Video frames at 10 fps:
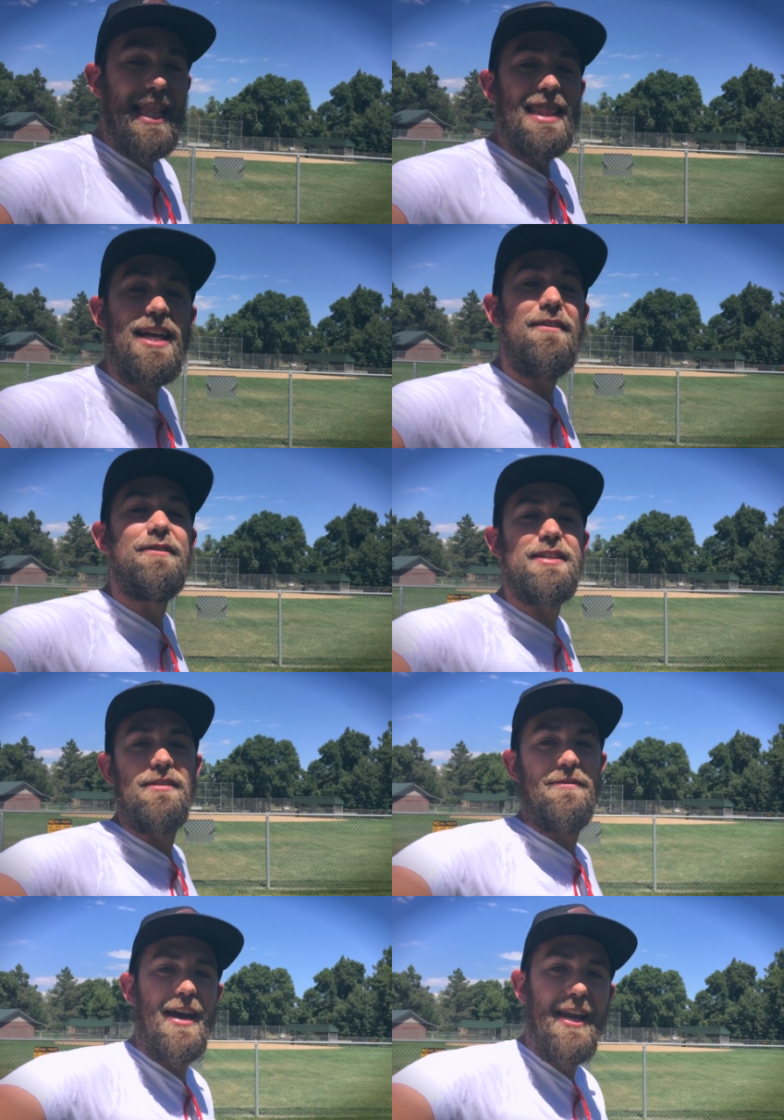I love this
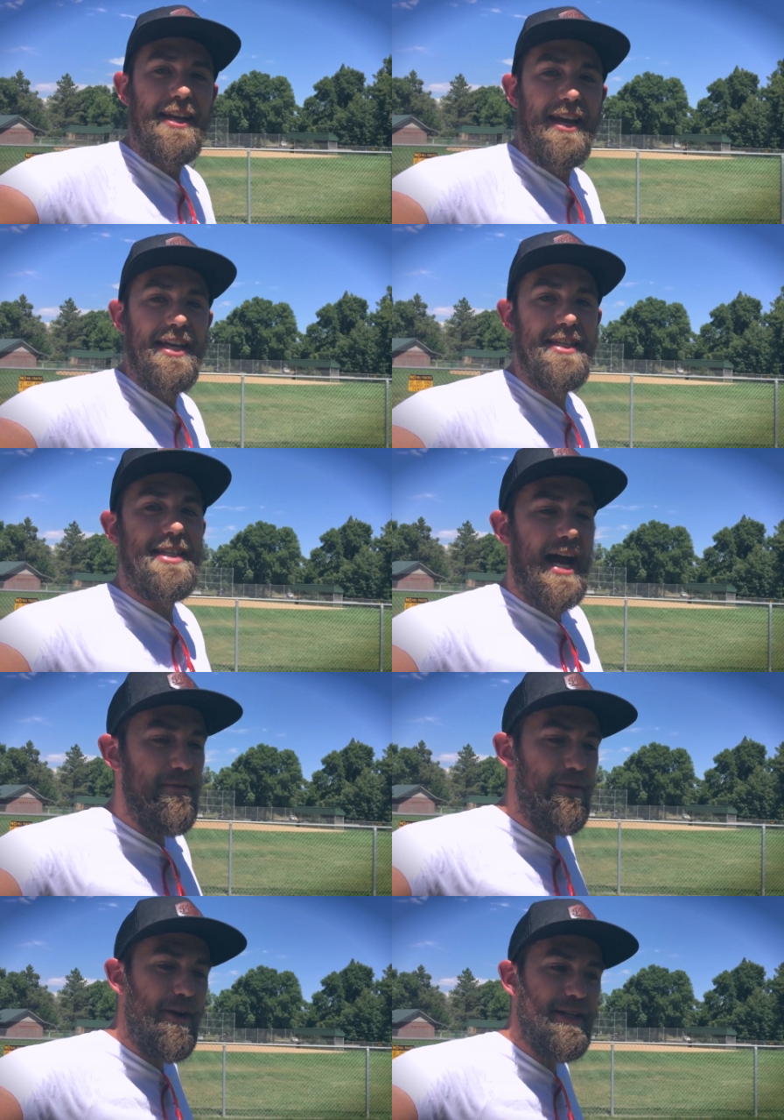event. It's a time
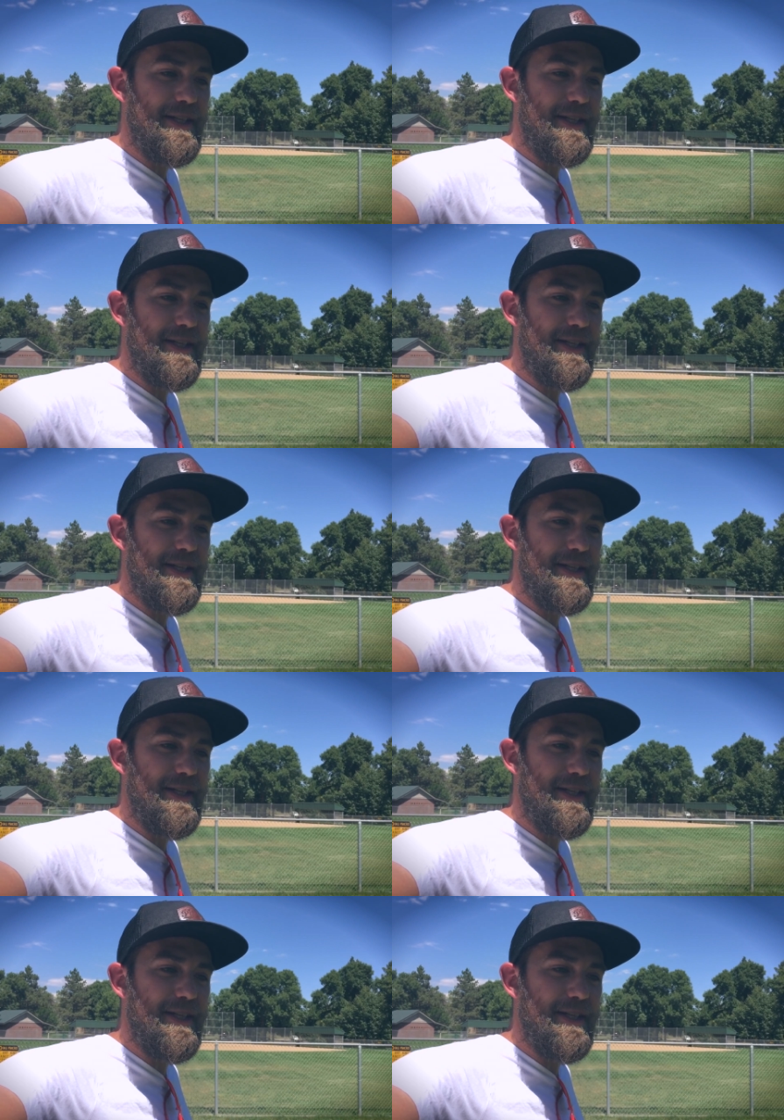for us